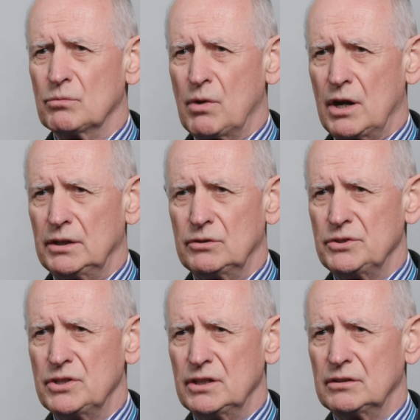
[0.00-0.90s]
why
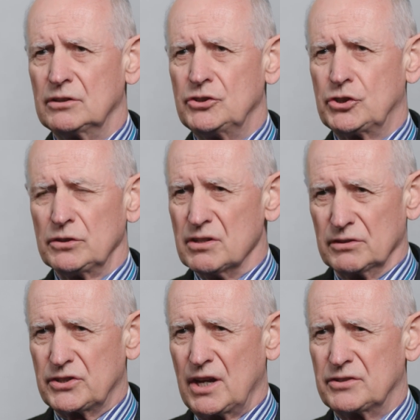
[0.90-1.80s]
Lundin shouldn't
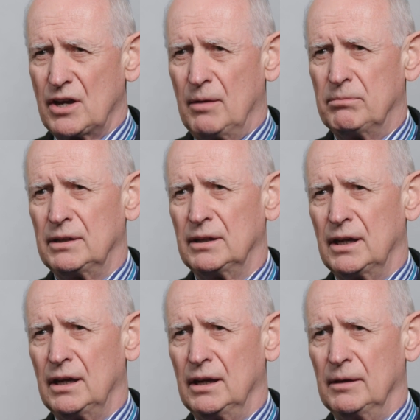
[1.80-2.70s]
set up
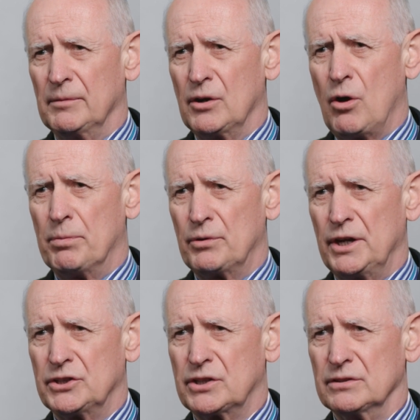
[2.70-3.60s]

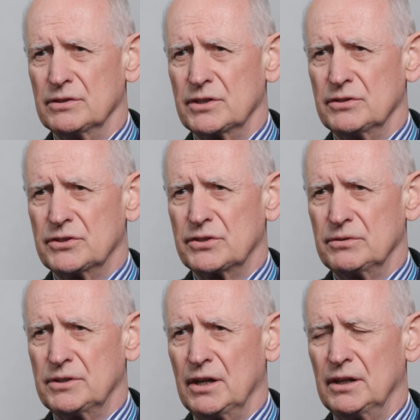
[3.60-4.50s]
operations in
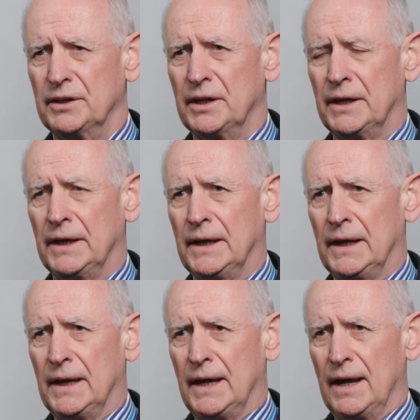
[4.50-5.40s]
Sudan.
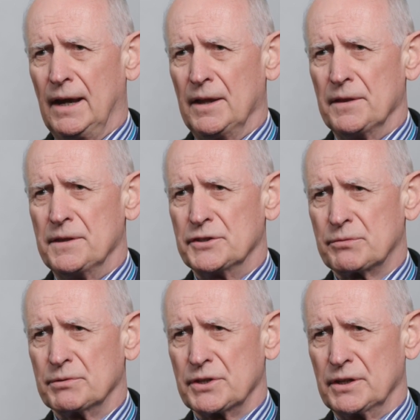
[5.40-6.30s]
This
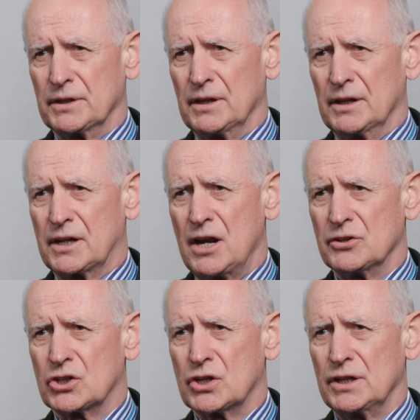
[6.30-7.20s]
was a
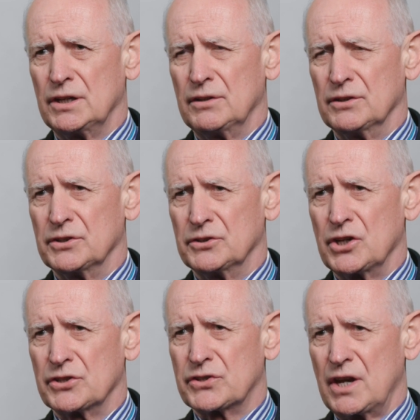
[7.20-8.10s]
country that had
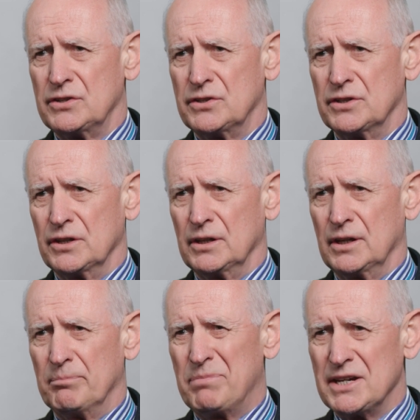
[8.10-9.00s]
just entered
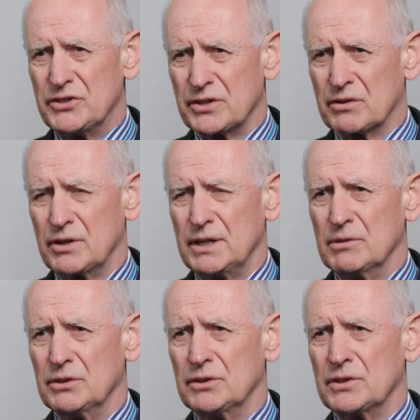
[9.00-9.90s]
a peace
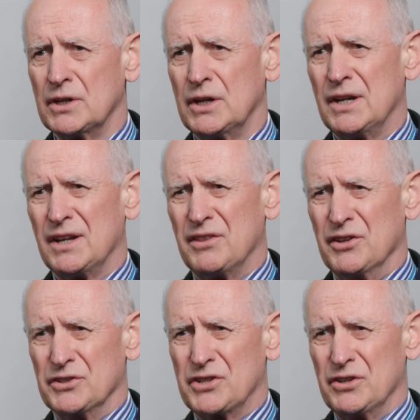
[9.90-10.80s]
agreement
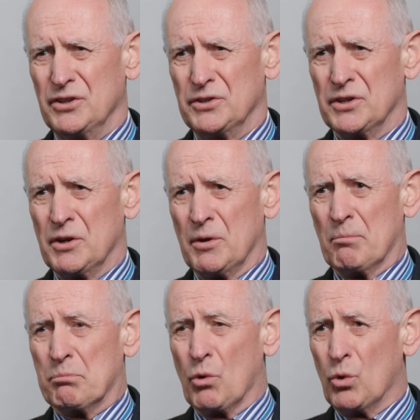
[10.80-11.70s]
that had
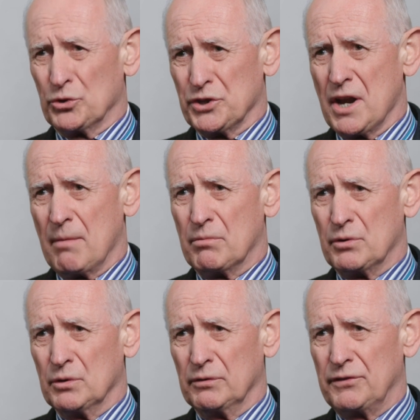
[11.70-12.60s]
brought a
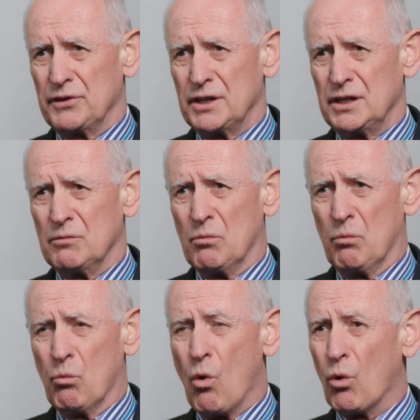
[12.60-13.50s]
number of the
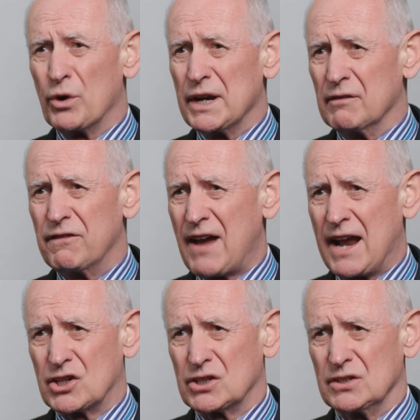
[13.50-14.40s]
warring
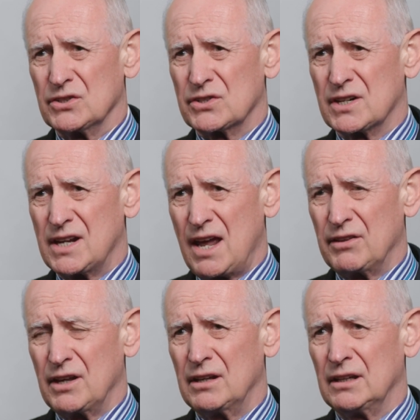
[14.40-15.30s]
factions
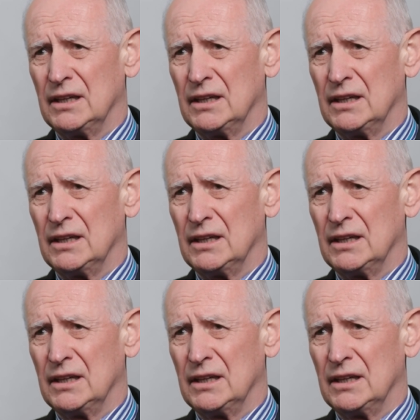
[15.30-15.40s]
together.